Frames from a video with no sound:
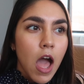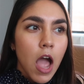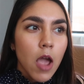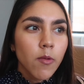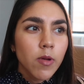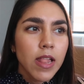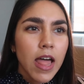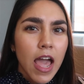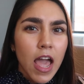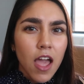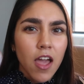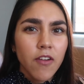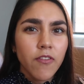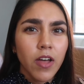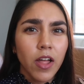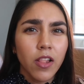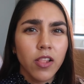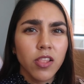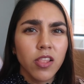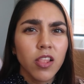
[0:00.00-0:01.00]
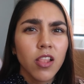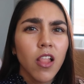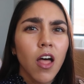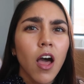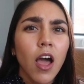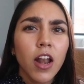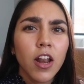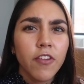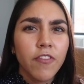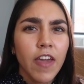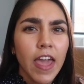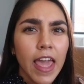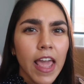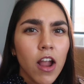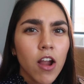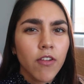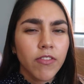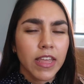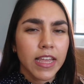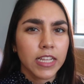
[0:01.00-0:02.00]
I will have a lot of
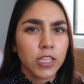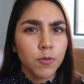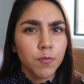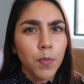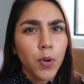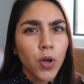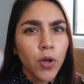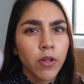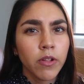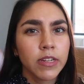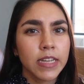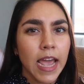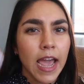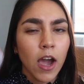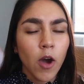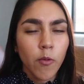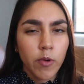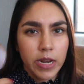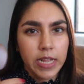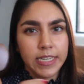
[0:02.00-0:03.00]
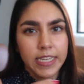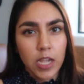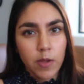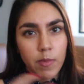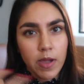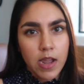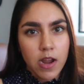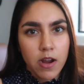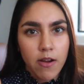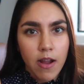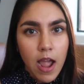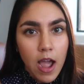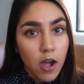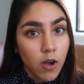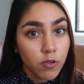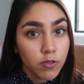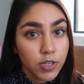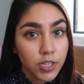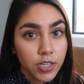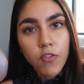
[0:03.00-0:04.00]
hair that gets pulled out when I take my hair
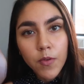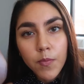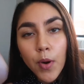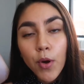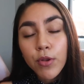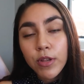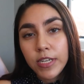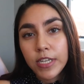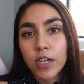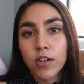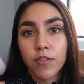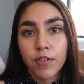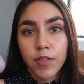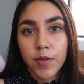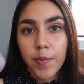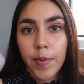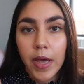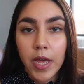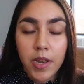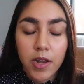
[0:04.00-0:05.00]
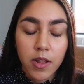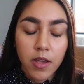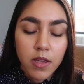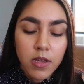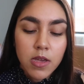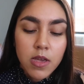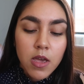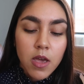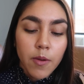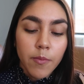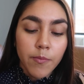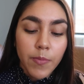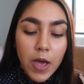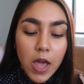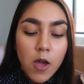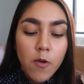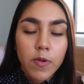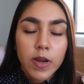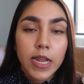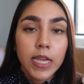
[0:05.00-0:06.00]
out of the ponytail or the bun.
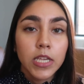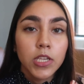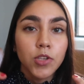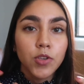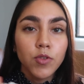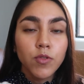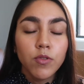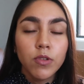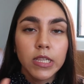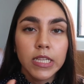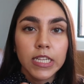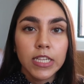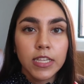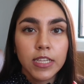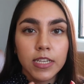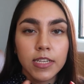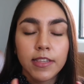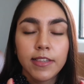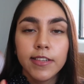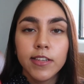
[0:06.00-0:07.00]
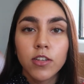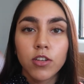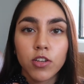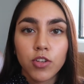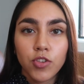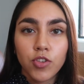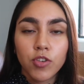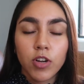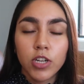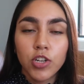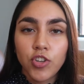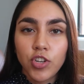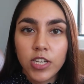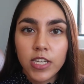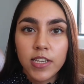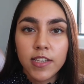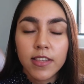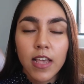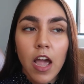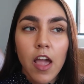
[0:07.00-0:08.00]
But when I use these silk
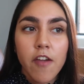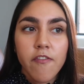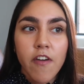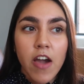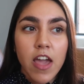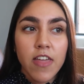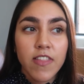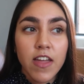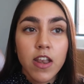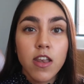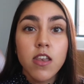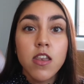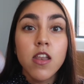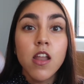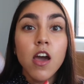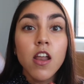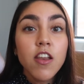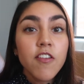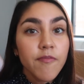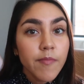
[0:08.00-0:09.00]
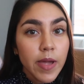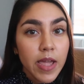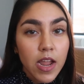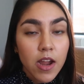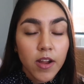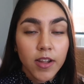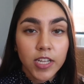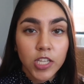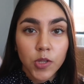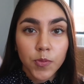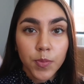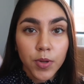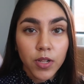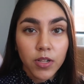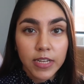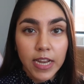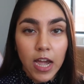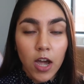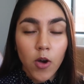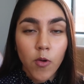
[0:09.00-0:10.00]
scrunchies, I find that none of my hair gets
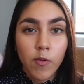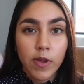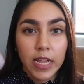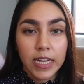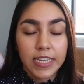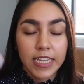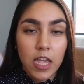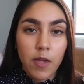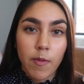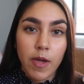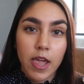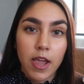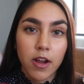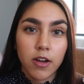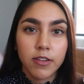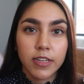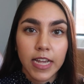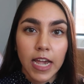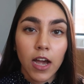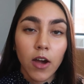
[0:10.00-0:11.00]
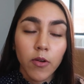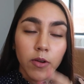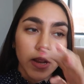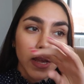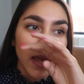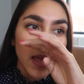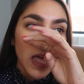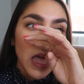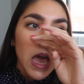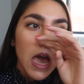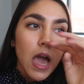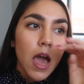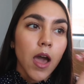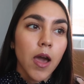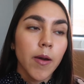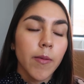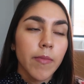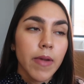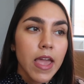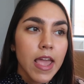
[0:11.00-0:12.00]
pulled out when I take my hair down.
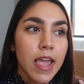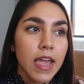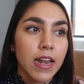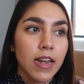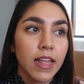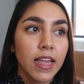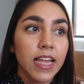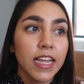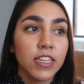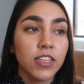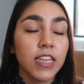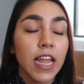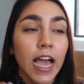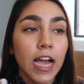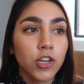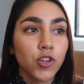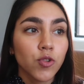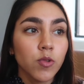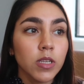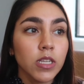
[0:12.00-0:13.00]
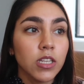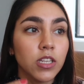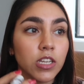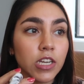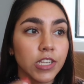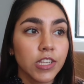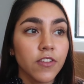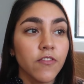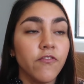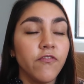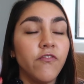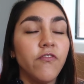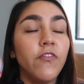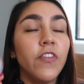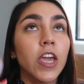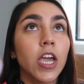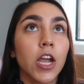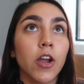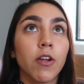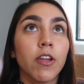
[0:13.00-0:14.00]
And it actually does a
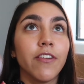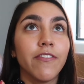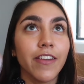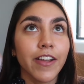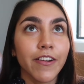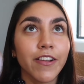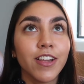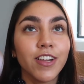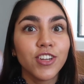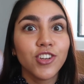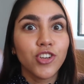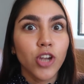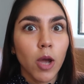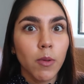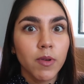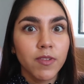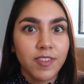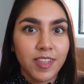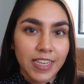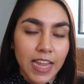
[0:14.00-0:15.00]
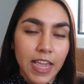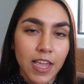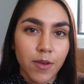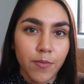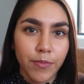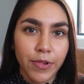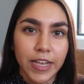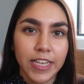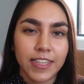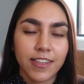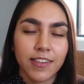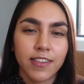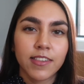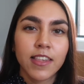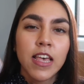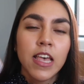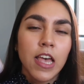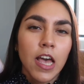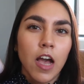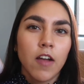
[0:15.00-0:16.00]
very, very good job of staying in place, because
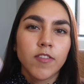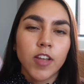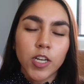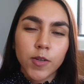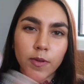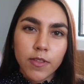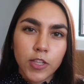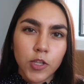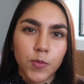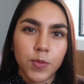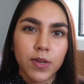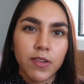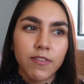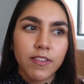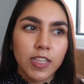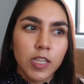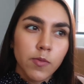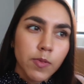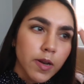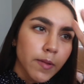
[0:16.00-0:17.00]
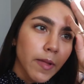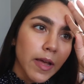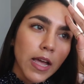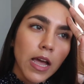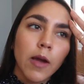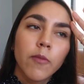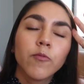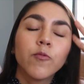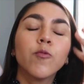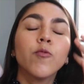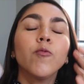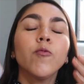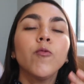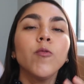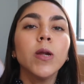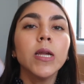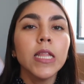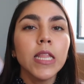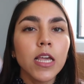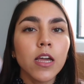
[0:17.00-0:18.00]
I've talked about this previously, but I'm like, I'm
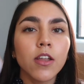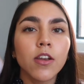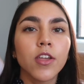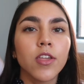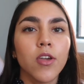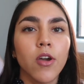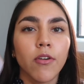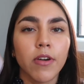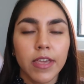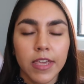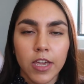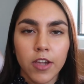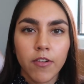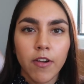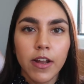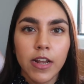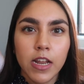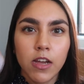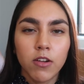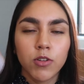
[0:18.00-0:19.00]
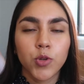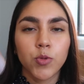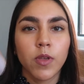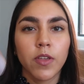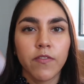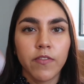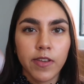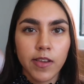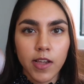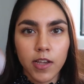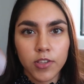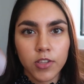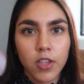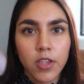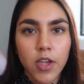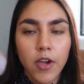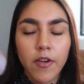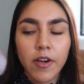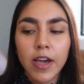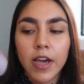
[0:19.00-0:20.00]
really on a yoga kick right now doing
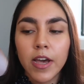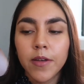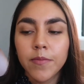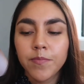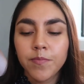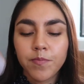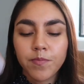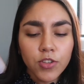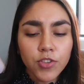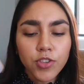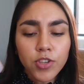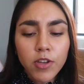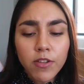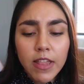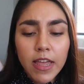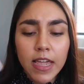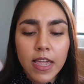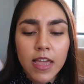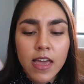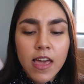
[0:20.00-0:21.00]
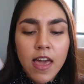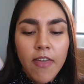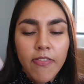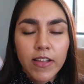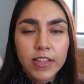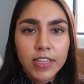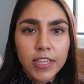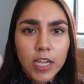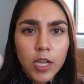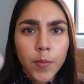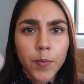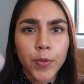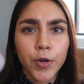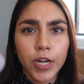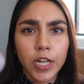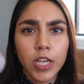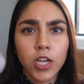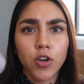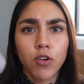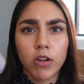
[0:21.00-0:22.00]
vinyasa yoga. And so like, that's like a
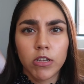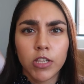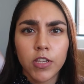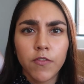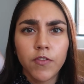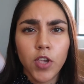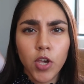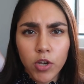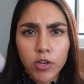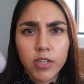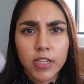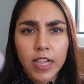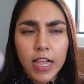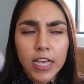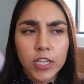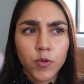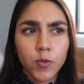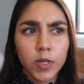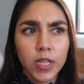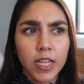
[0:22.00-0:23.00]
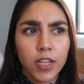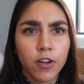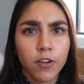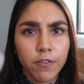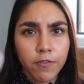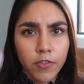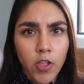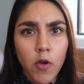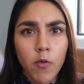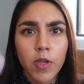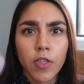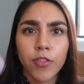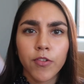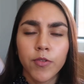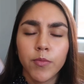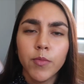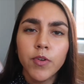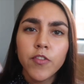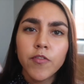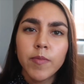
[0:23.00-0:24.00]
pretty aggressive yoga class where like you're flowing
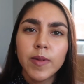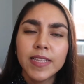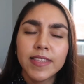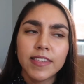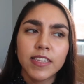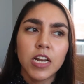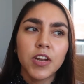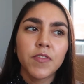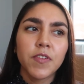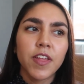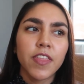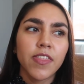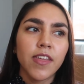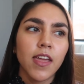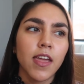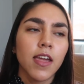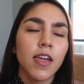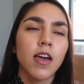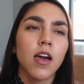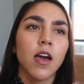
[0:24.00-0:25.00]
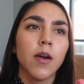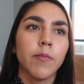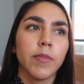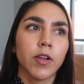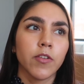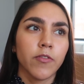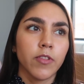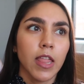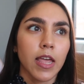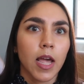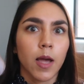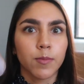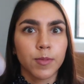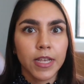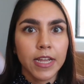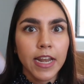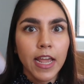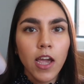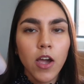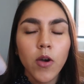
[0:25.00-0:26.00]
through movements and everything. You're like
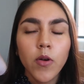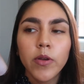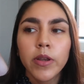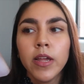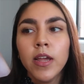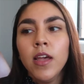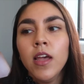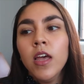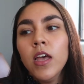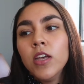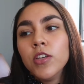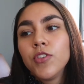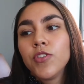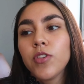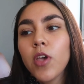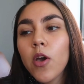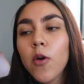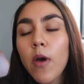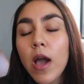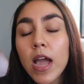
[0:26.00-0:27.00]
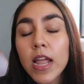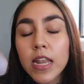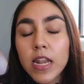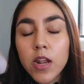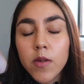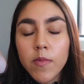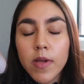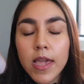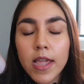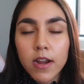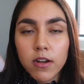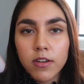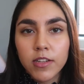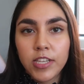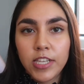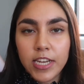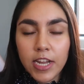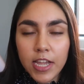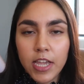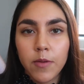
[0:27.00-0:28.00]
upside down. So I need my hair to
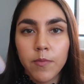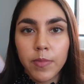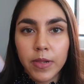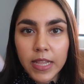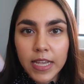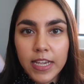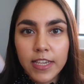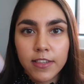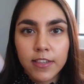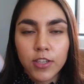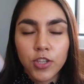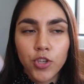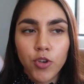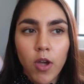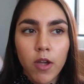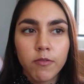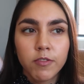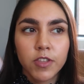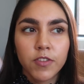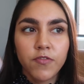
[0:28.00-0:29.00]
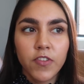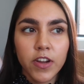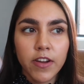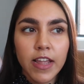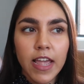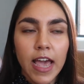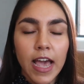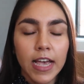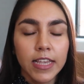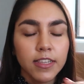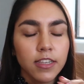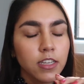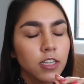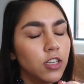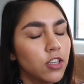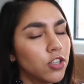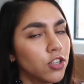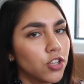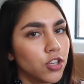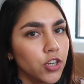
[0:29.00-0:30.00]
stay in place. And so I was very
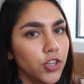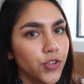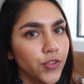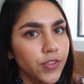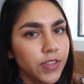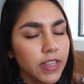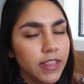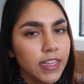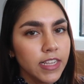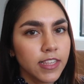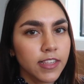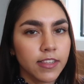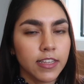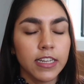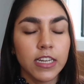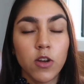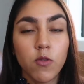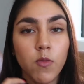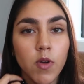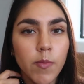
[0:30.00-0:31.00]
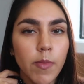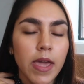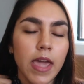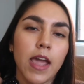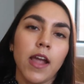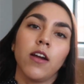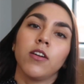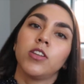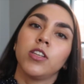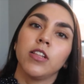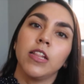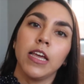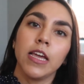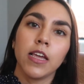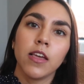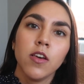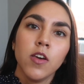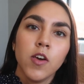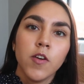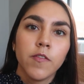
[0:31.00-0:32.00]
hesitant to start using these because I didn't want my hair to
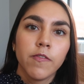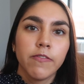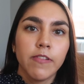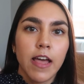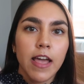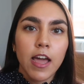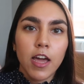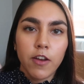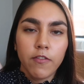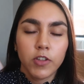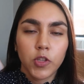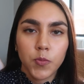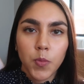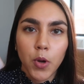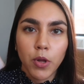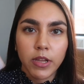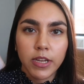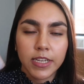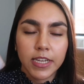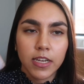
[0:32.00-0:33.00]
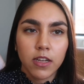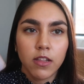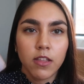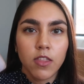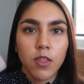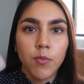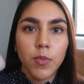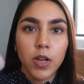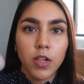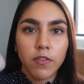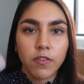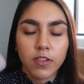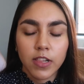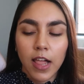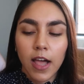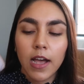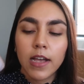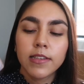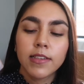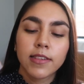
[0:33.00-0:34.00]
like fly out of its ponytail in the middle of
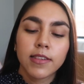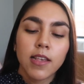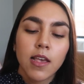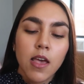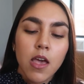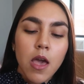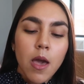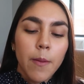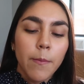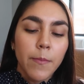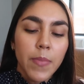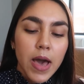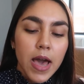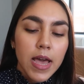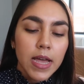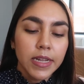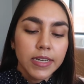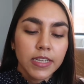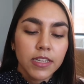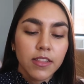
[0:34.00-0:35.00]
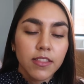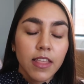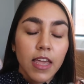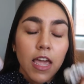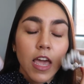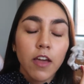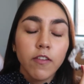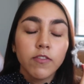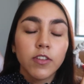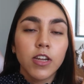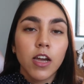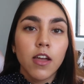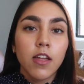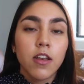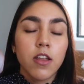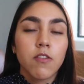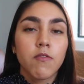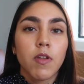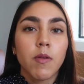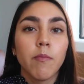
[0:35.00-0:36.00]
class. But they have
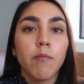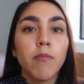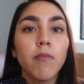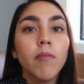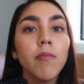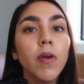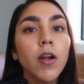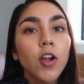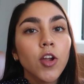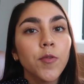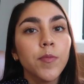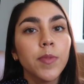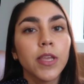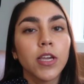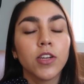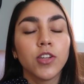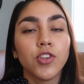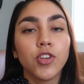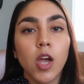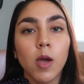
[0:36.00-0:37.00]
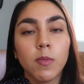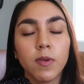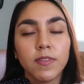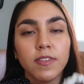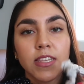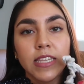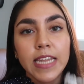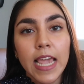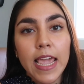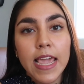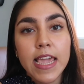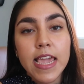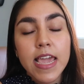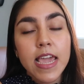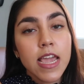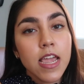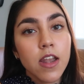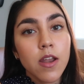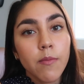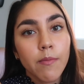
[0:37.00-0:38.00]
done a remarkably good job of staying
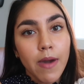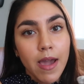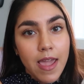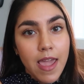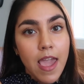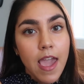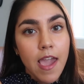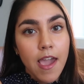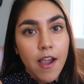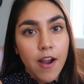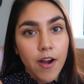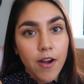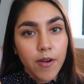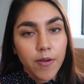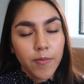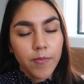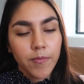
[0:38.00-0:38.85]
in my hair.